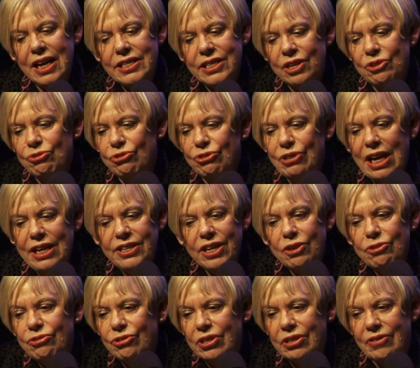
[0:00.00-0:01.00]

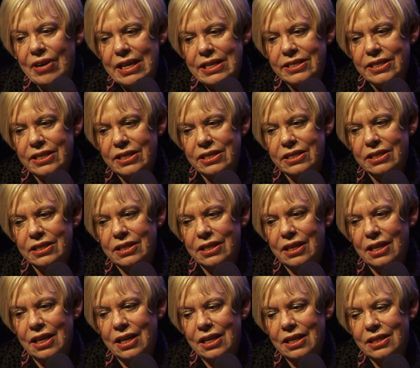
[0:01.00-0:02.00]
don't regret it.
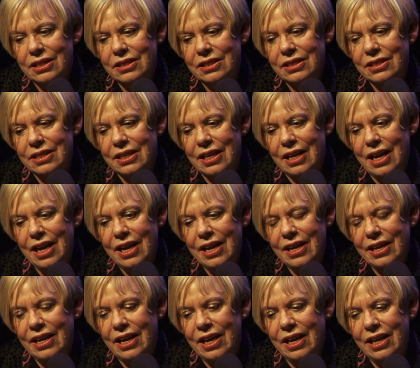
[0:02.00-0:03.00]
And
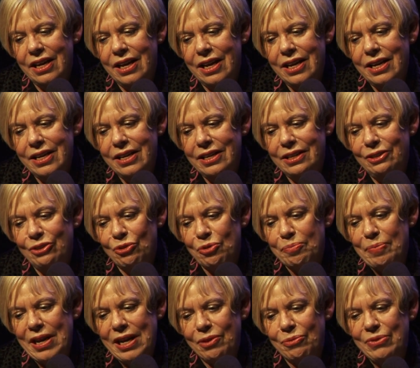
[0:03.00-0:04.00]
I
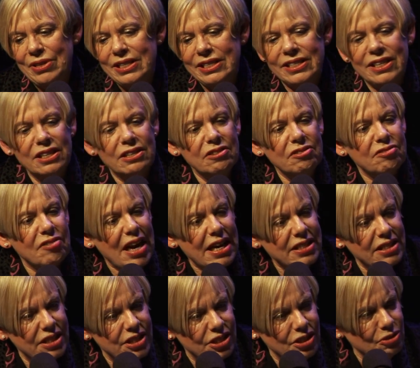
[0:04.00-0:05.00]
look back with a certain
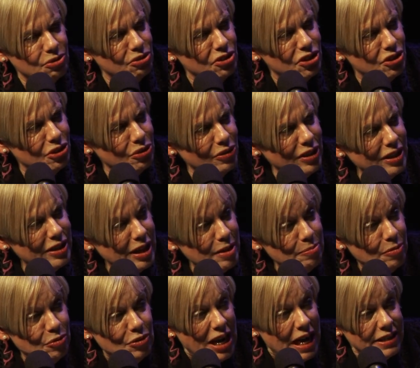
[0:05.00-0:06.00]
gratitude to it.
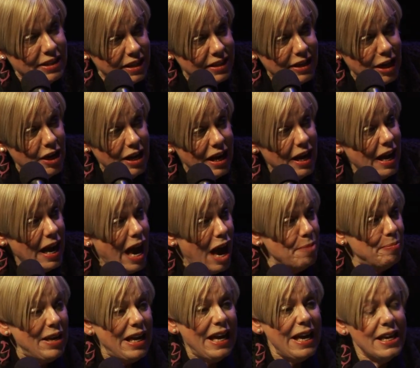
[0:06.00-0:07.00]

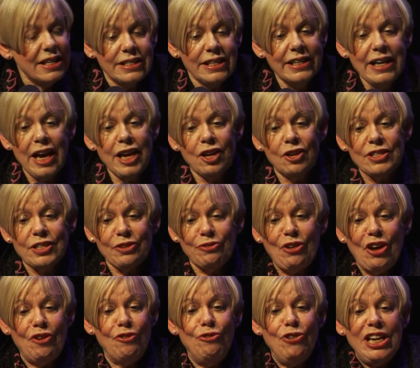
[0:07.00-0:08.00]
I'm here tonight because
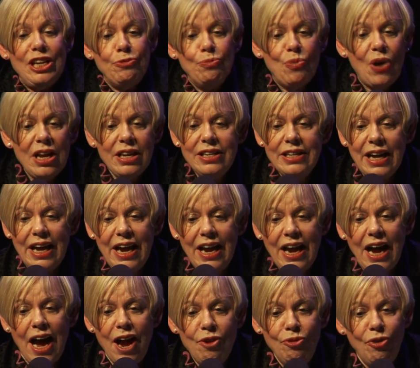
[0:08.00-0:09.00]
one
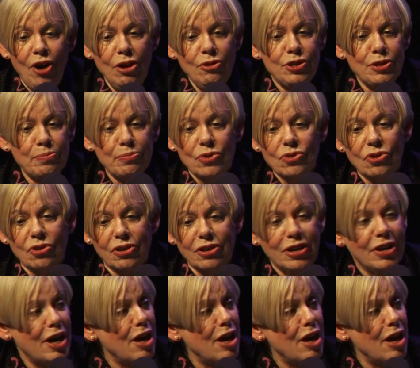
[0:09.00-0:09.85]
day I wrote a book